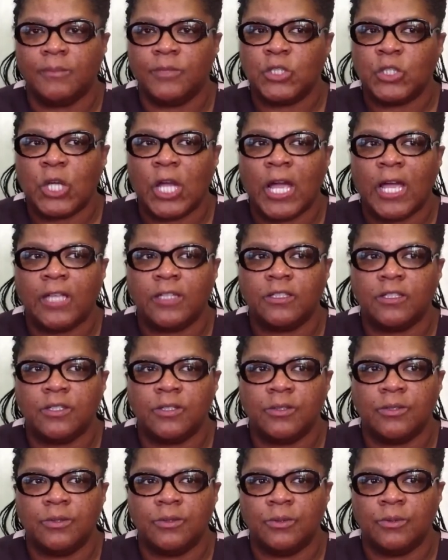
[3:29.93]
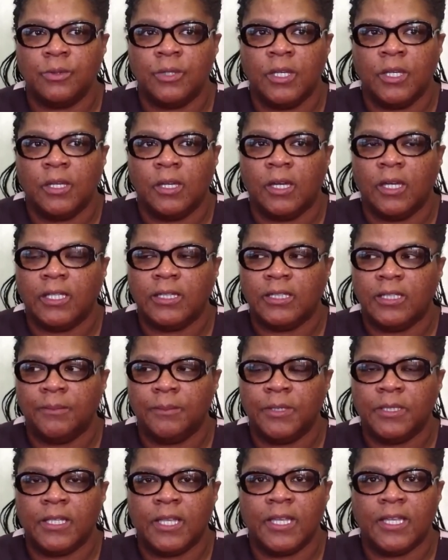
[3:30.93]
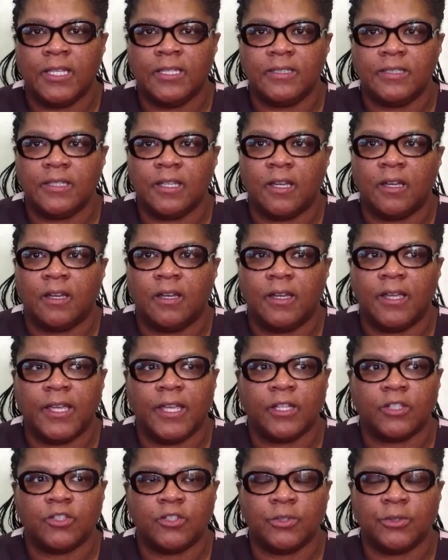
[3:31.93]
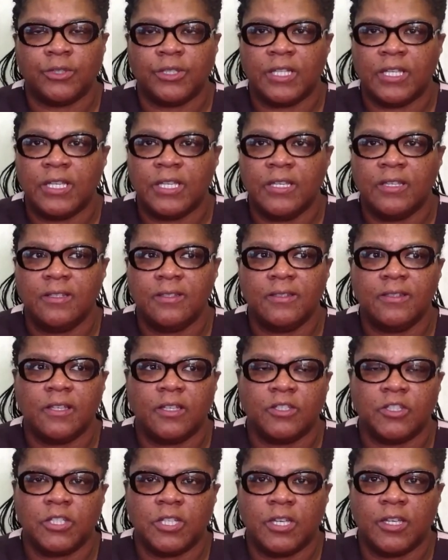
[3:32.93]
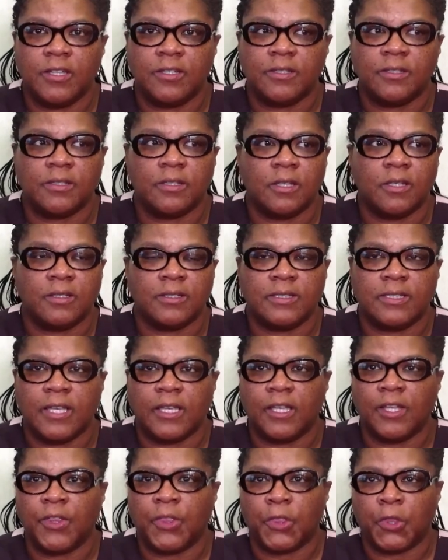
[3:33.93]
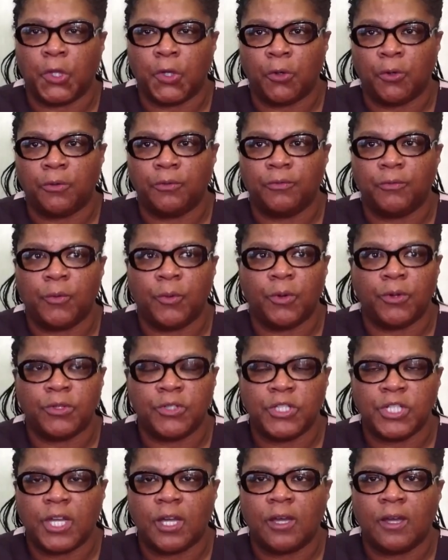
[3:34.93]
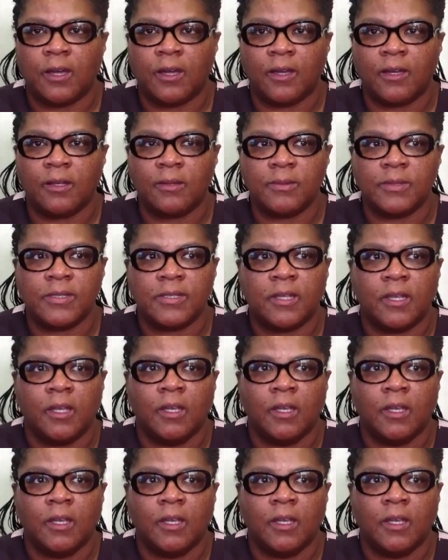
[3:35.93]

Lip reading: Try to eliminate extra things such as second, third, fourth jobs.